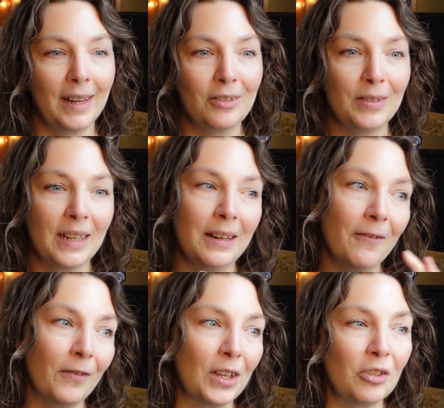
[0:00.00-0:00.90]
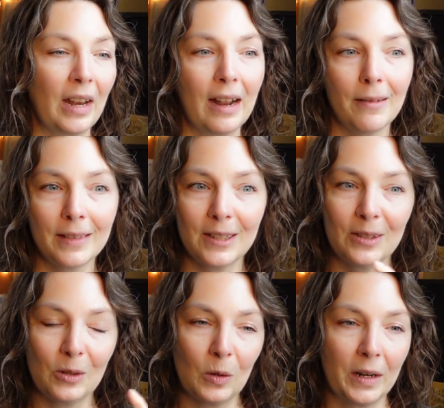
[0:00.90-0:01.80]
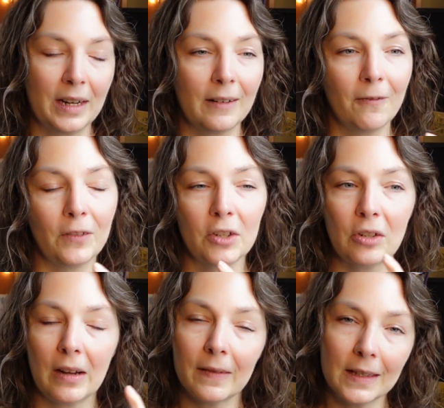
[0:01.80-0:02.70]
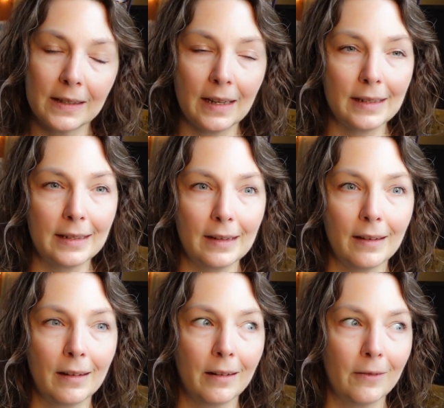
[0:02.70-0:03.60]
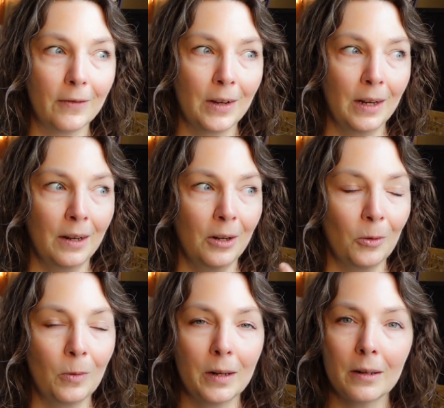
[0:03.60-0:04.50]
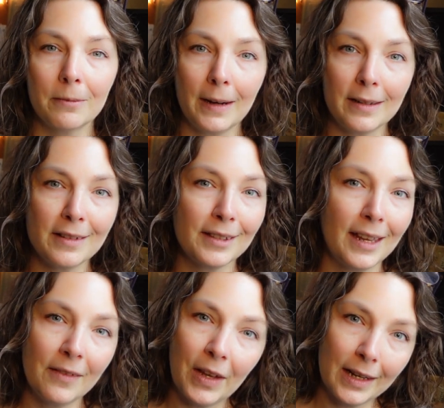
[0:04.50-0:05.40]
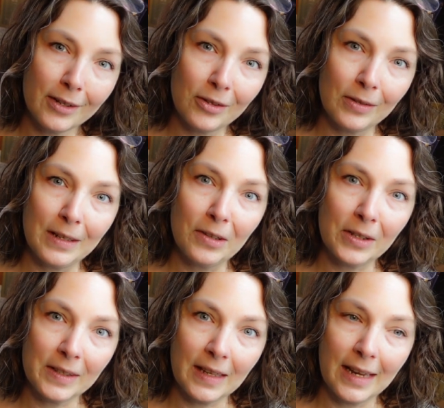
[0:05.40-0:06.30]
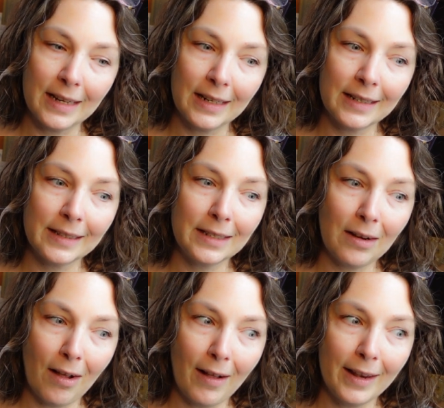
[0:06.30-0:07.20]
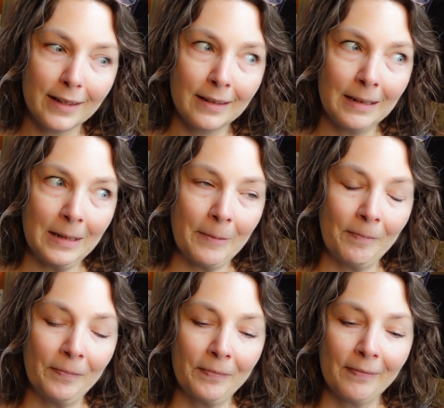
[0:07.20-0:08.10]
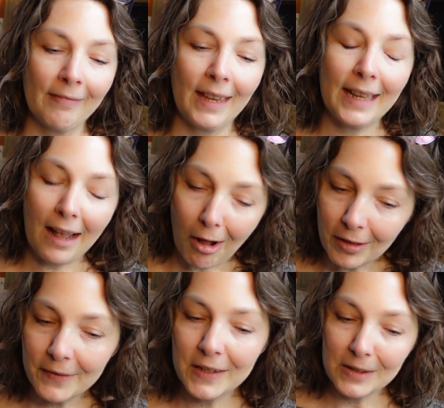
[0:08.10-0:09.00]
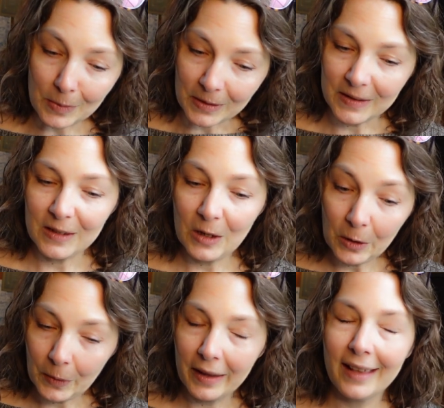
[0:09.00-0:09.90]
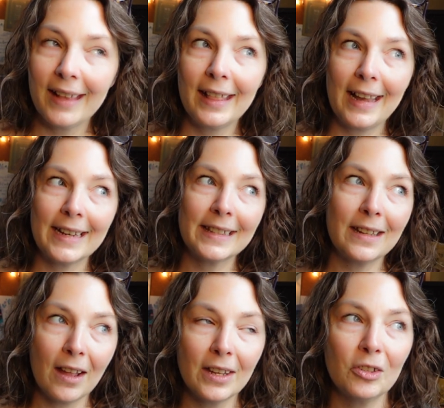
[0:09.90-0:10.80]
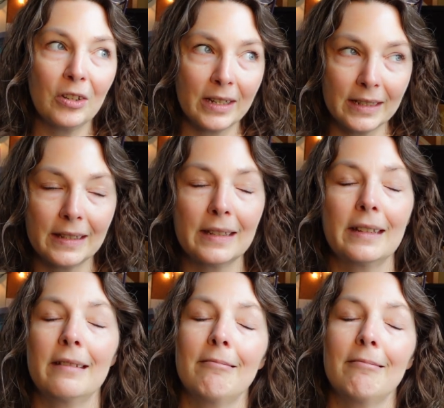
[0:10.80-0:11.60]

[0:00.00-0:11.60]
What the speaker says: just kind of flesh out this story and flesh out this idea of what a writer's life actually looks like. It's not, all of these books too, it's not just